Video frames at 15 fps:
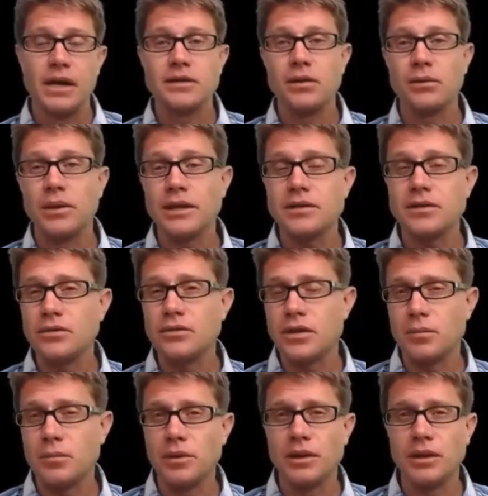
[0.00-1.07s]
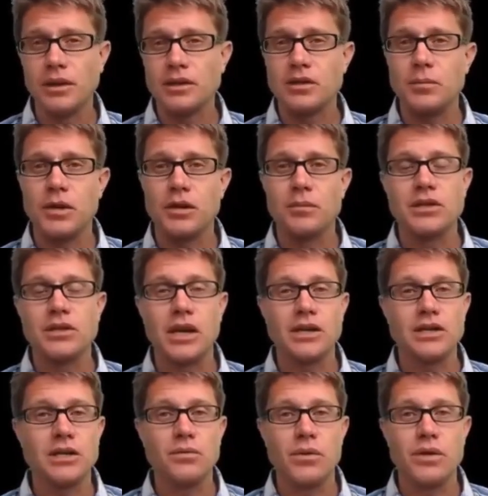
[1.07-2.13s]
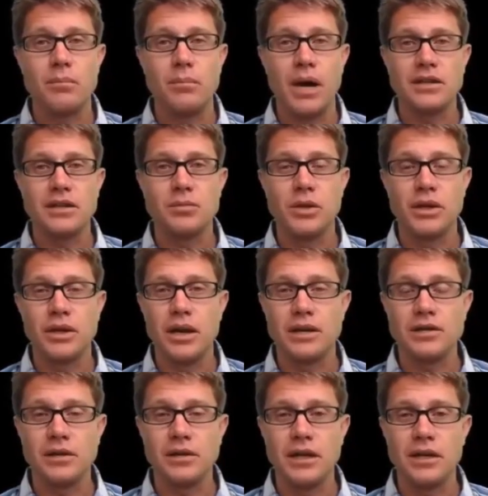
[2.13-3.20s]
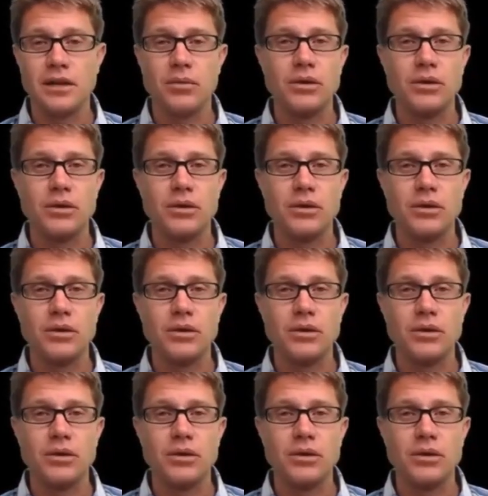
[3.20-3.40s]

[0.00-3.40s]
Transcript: And so let's do some little experimentation with a mass spring oscillator.